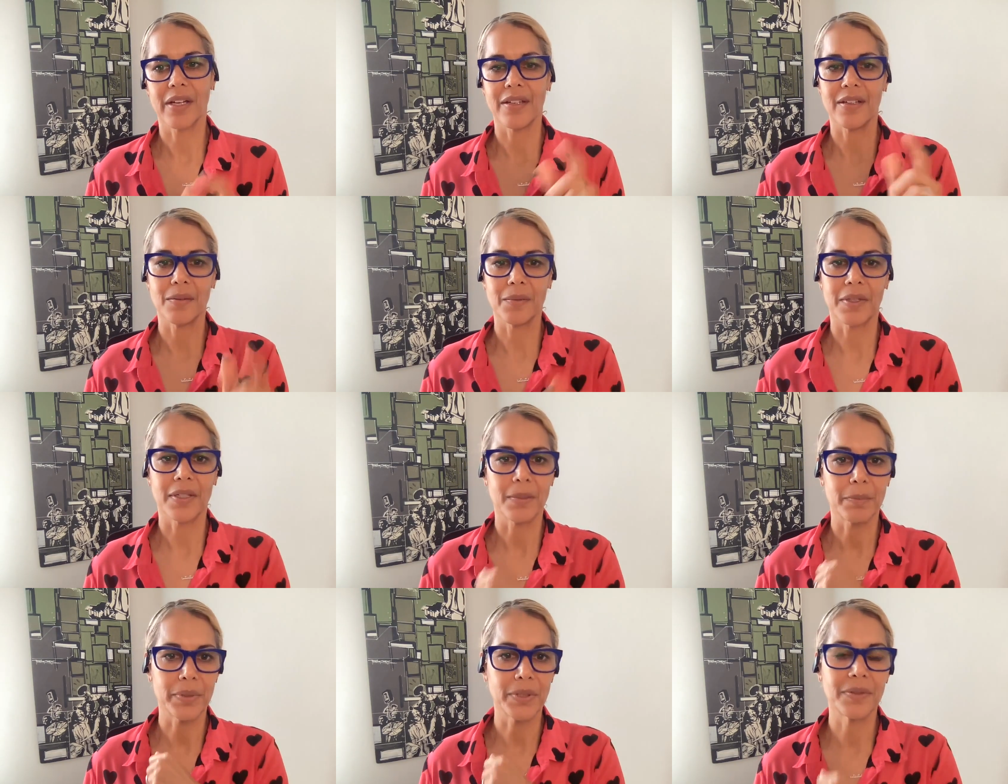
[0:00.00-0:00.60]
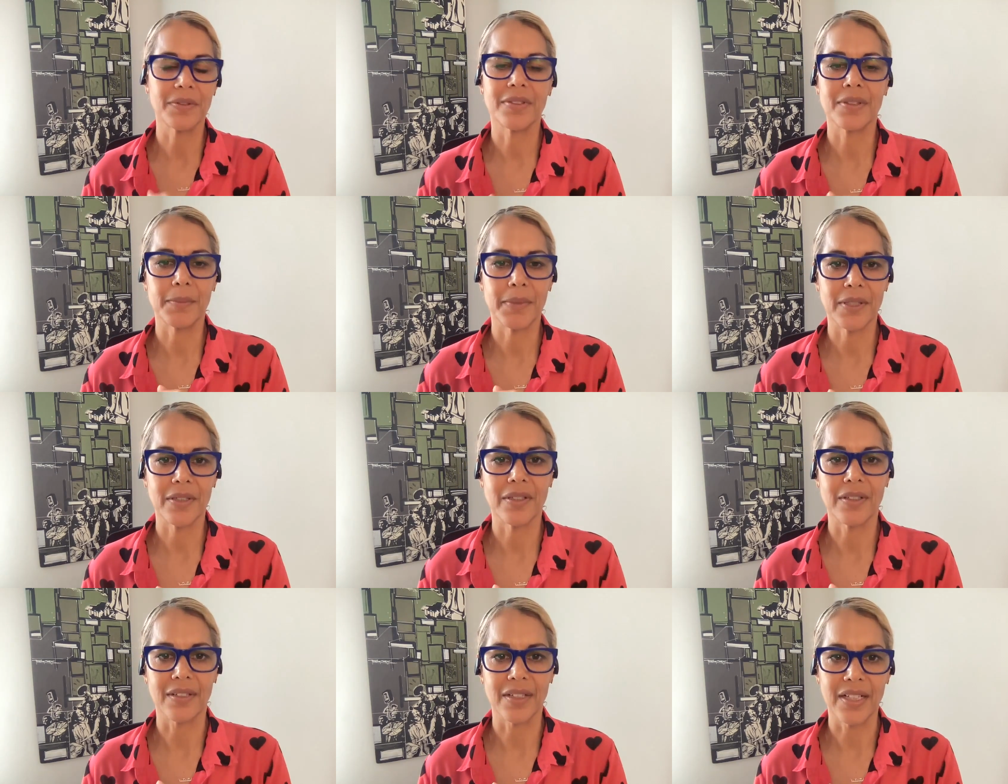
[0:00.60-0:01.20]
okay, you want to
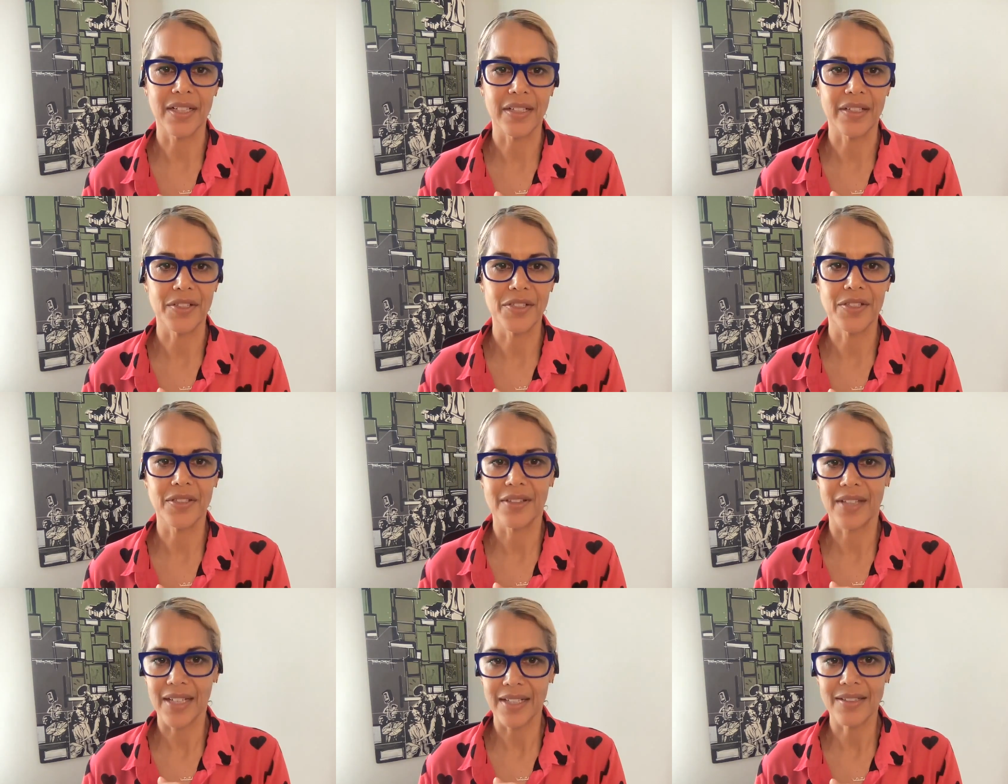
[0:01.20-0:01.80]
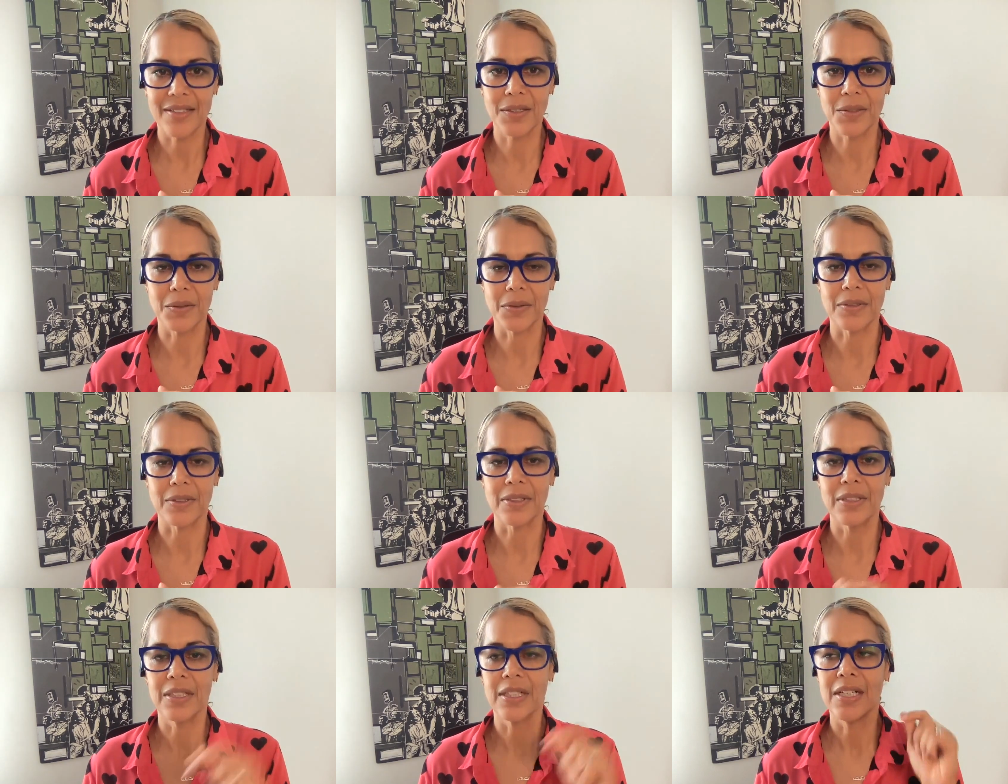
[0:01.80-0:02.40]
post about your lunch? That's
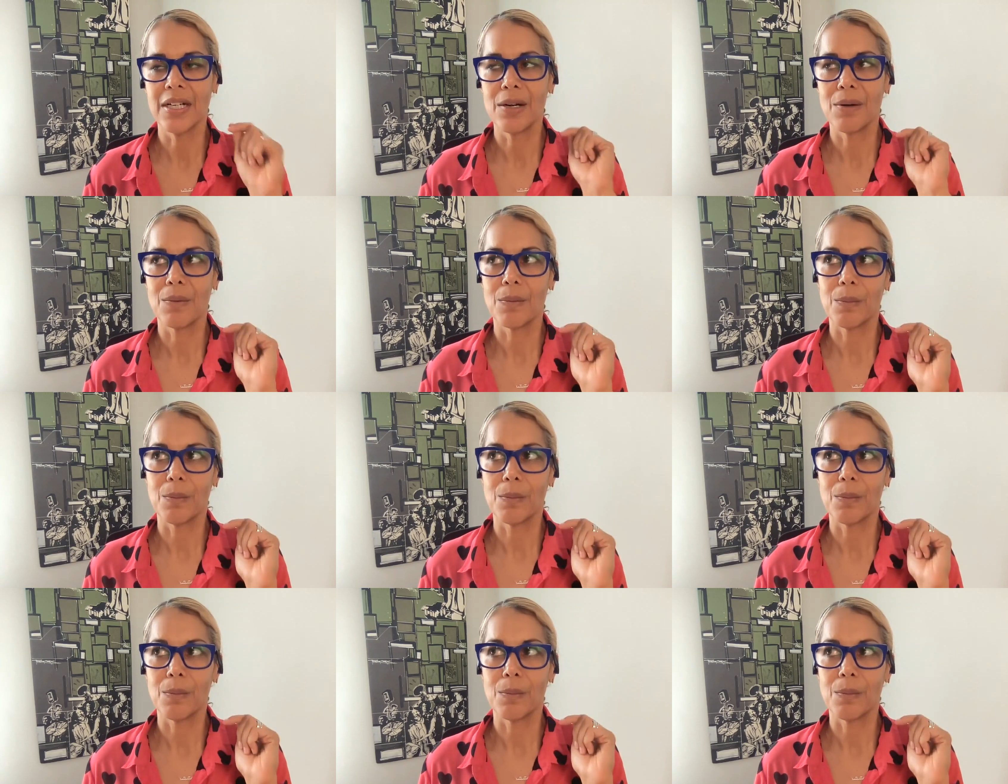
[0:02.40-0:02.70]
cool.